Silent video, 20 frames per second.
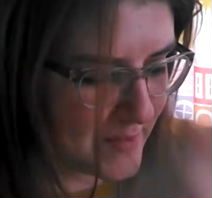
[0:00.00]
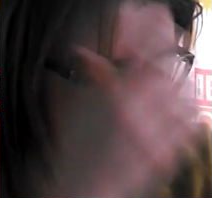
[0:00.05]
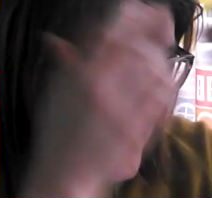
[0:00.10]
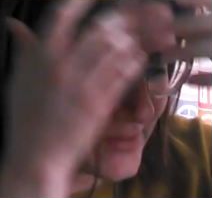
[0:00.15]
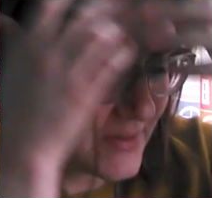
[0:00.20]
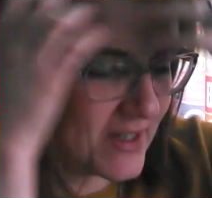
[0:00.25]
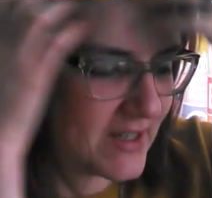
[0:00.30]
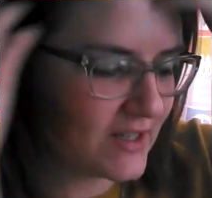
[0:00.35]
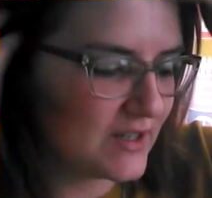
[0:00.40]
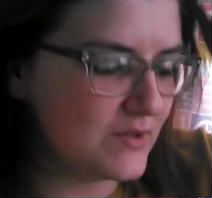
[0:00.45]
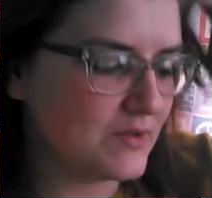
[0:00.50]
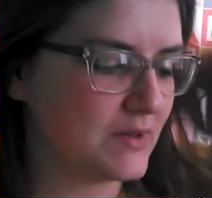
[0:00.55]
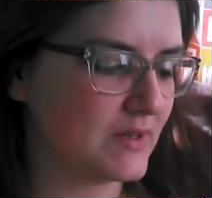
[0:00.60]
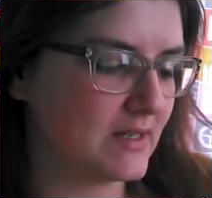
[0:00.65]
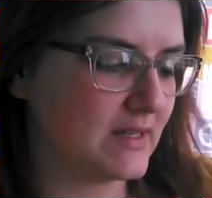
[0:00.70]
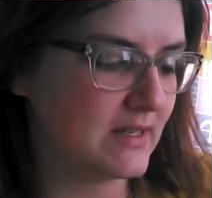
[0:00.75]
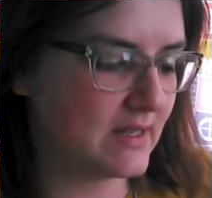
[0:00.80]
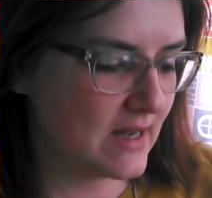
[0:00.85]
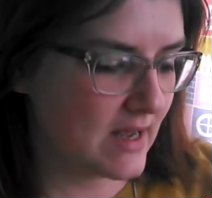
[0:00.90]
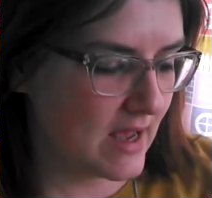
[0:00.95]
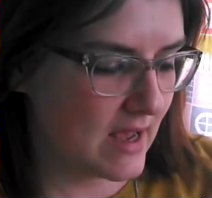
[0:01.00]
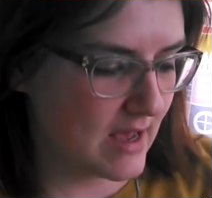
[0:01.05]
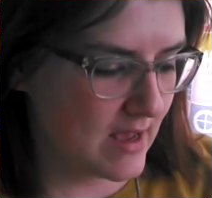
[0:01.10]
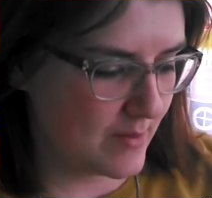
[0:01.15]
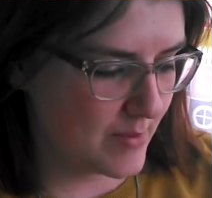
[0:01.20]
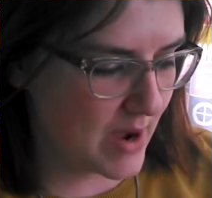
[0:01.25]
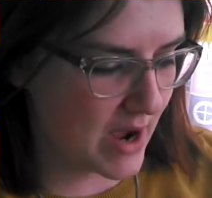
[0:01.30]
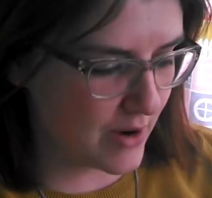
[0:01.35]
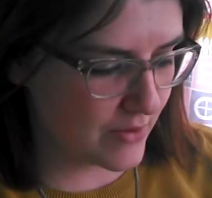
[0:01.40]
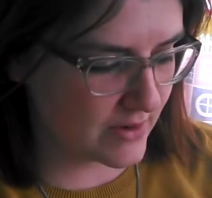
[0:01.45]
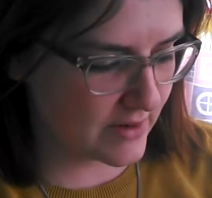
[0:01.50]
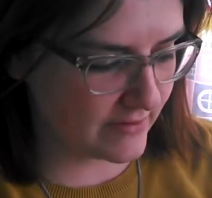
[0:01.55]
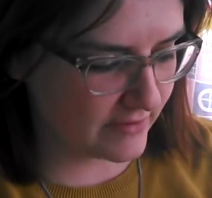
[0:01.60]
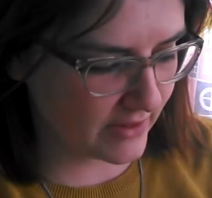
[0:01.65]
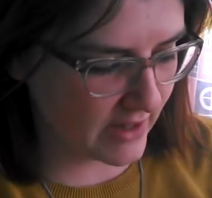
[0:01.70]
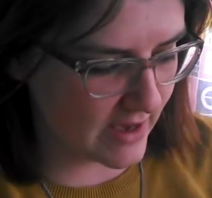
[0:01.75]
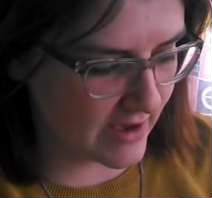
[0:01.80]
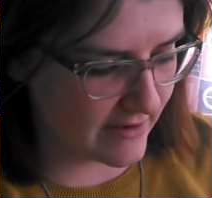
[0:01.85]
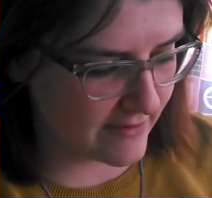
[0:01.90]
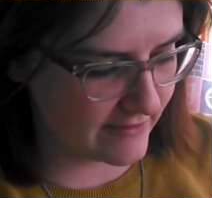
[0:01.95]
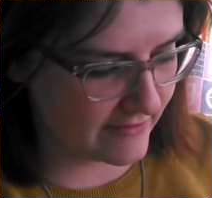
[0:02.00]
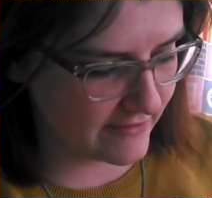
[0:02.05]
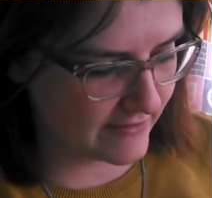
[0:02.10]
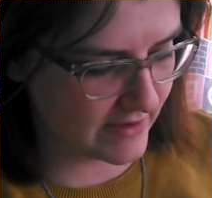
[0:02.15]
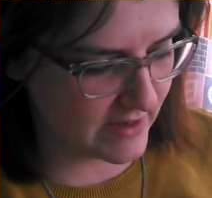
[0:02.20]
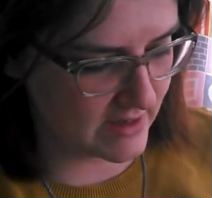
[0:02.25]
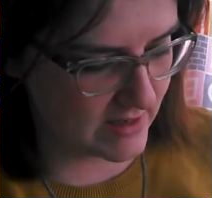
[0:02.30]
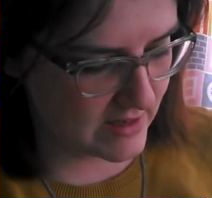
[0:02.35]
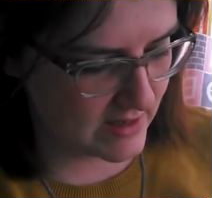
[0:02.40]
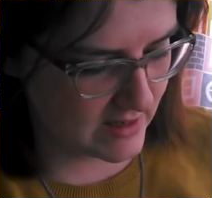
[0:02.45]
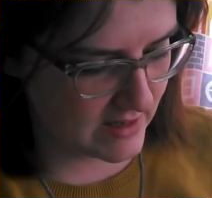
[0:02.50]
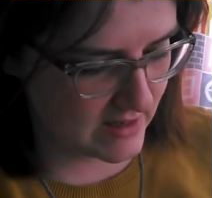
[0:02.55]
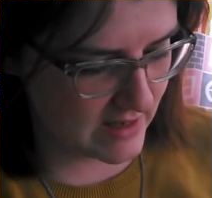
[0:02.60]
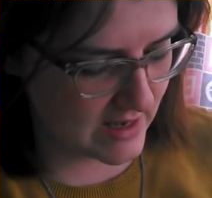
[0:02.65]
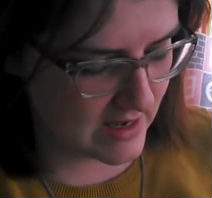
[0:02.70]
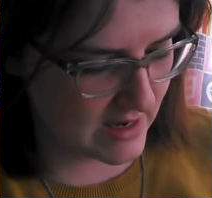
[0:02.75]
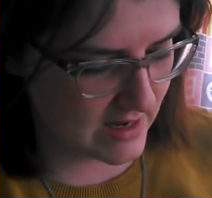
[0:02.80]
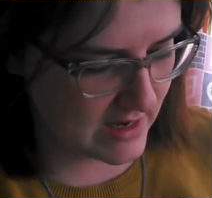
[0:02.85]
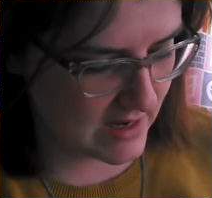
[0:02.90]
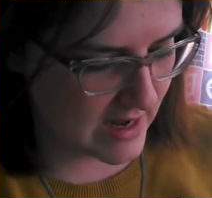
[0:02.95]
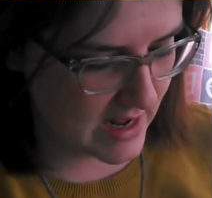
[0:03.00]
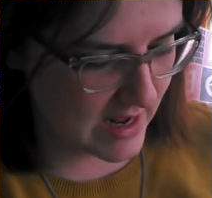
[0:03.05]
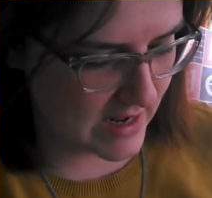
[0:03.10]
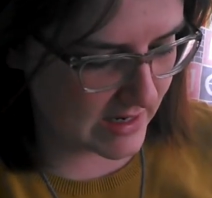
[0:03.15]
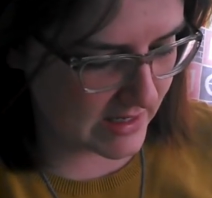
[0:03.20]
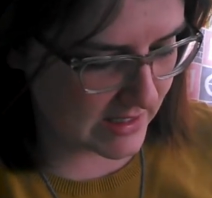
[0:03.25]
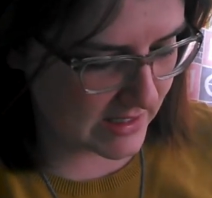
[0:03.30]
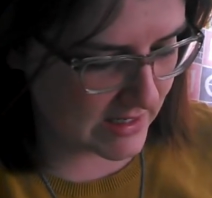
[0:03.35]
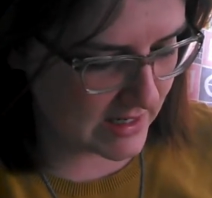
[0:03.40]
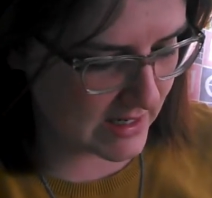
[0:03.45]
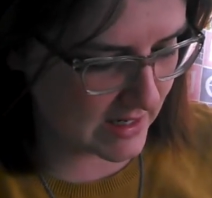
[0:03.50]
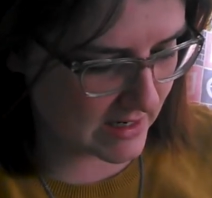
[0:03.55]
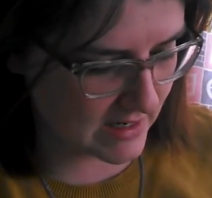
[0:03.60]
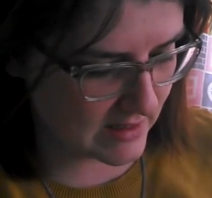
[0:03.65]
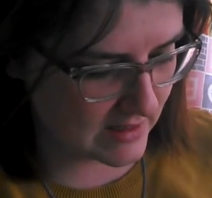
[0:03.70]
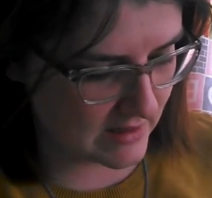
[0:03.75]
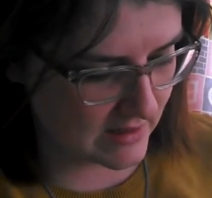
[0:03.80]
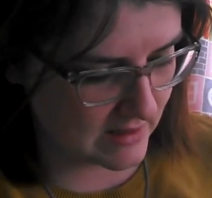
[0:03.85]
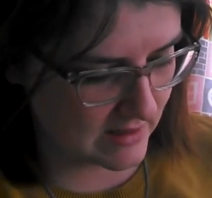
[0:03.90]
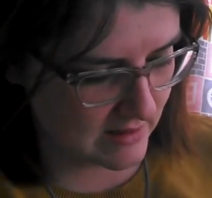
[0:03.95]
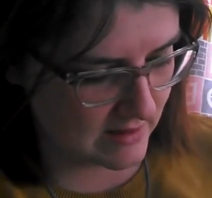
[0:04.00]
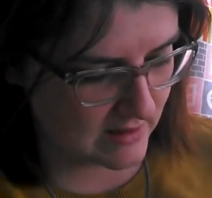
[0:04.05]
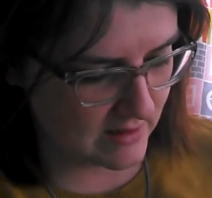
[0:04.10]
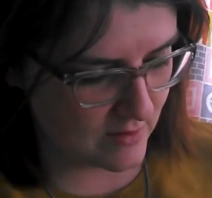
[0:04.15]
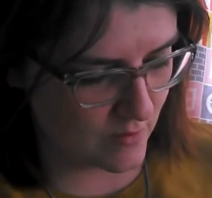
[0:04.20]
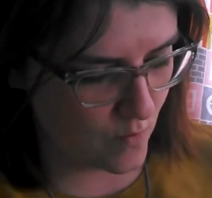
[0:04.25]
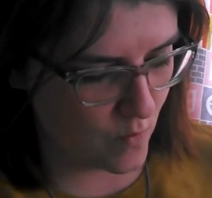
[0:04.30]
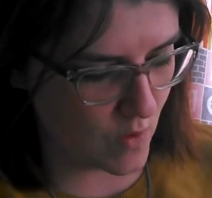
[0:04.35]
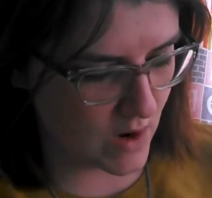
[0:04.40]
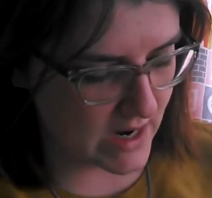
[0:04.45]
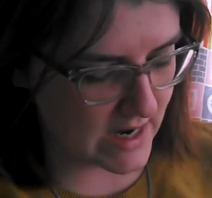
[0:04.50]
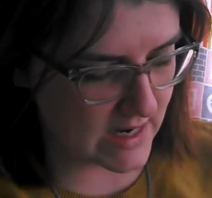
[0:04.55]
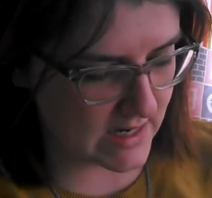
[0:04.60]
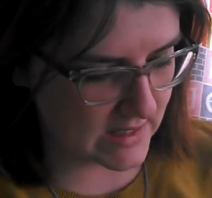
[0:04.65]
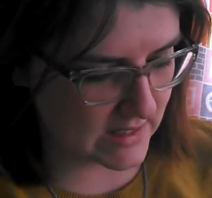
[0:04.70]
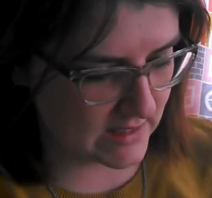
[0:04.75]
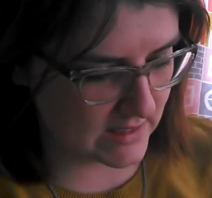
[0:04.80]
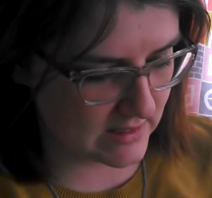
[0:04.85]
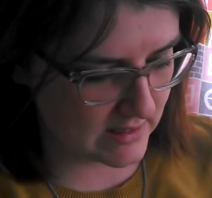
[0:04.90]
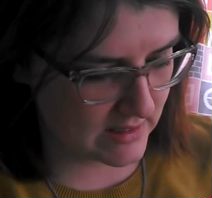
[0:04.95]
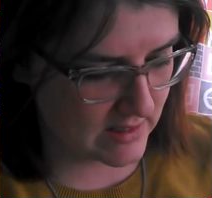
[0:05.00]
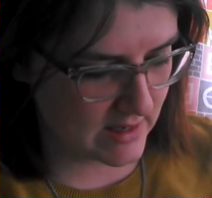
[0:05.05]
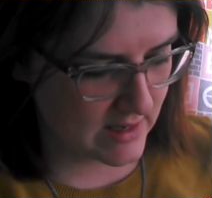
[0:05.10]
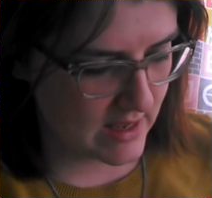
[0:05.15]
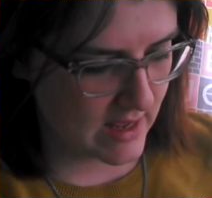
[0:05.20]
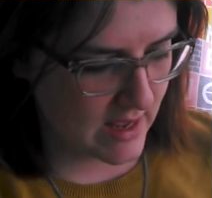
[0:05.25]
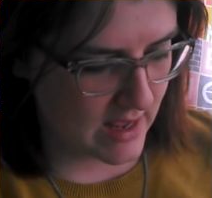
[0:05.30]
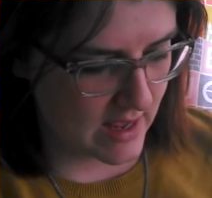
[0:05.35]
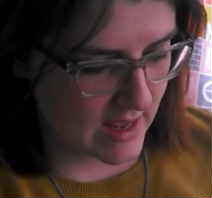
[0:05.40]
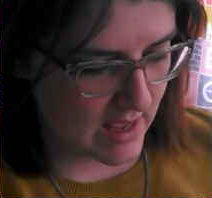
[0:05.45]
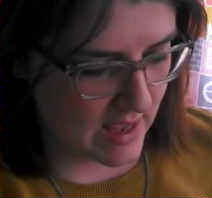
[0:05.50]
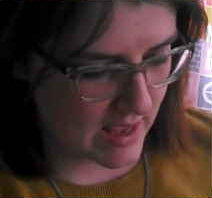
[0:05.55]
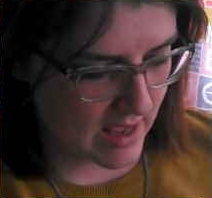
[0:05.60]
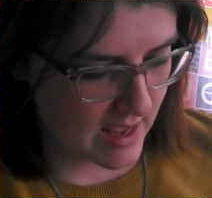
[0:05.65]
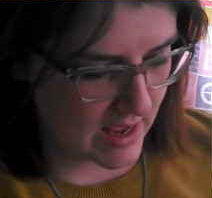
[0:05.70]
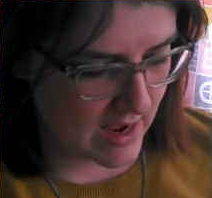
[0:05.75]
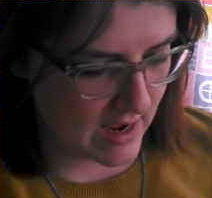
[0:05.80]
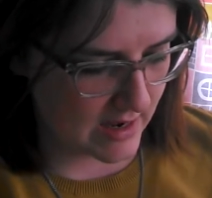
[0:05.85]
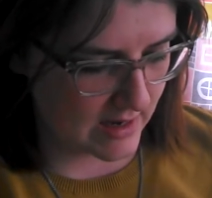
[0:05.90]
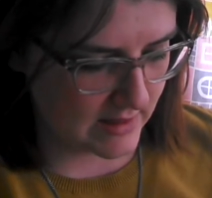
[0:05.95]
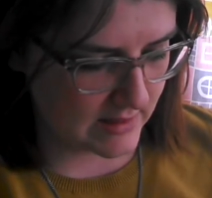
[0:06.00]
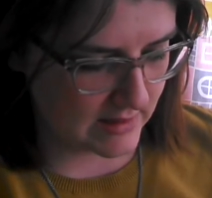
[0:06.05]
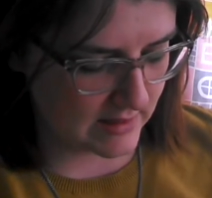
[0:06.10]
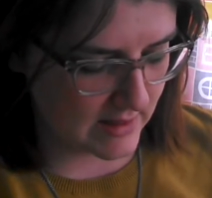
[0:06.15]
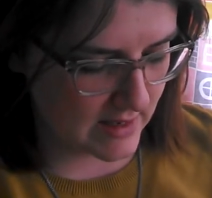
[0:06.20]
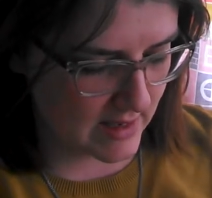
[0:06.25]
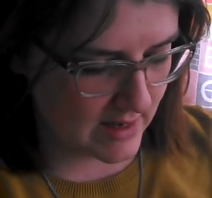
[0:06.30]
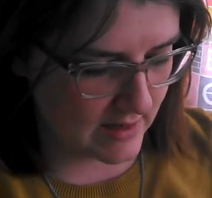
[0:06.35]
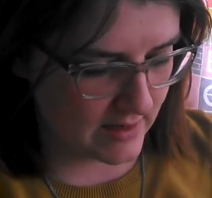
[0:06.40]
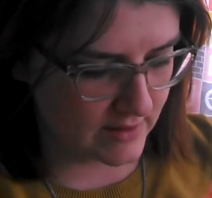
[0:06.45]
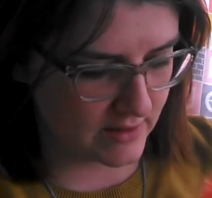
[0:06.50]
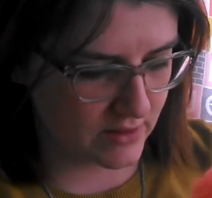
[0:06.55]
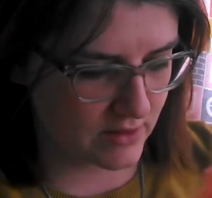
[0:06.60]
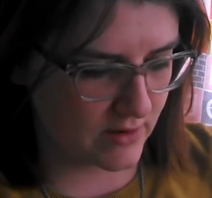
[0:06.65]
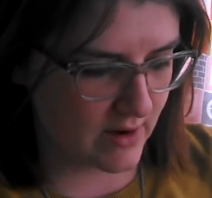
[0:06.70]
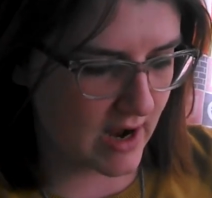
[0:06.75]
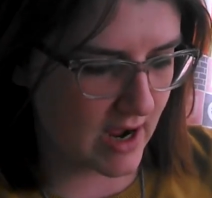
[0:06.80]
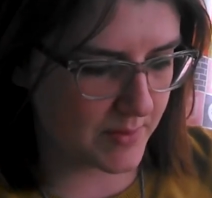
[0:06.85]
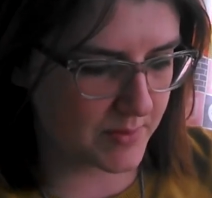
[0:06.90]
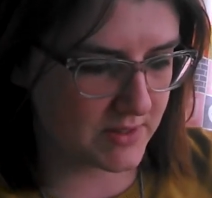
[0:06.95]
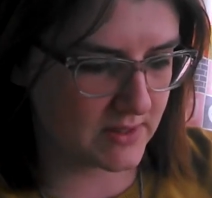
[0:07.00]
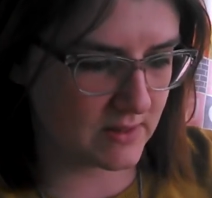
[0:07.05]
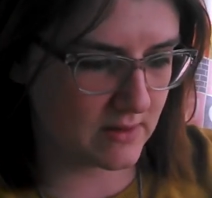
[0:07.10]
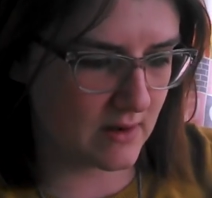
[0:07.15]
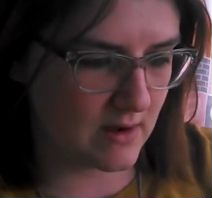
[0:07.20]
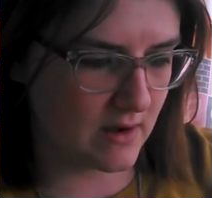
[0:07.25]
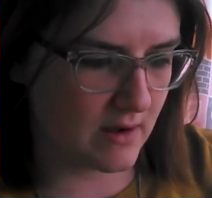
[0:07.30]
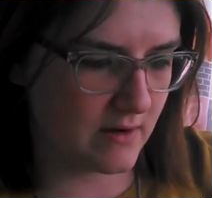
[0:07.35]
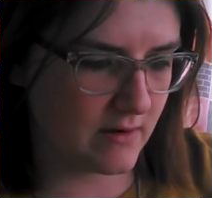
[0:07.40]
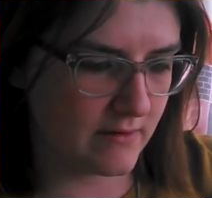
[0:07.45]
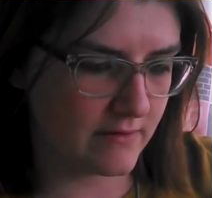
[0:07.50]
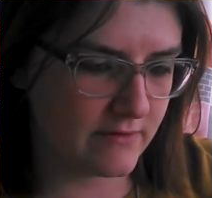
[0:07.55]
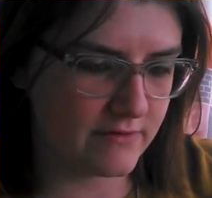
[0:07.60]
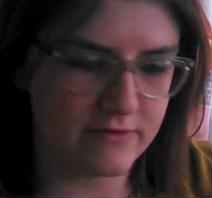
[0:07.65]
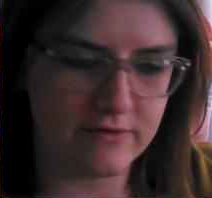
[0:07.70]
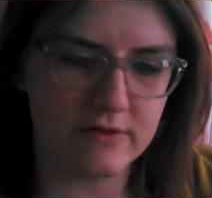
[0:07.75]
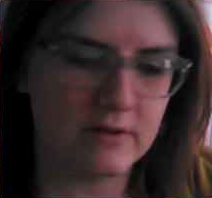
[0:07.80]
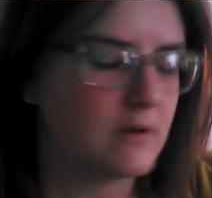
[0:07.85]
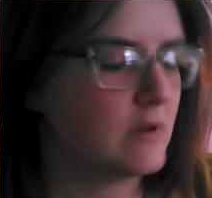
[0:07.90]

so this used Pound of Love in antique white and then scraps of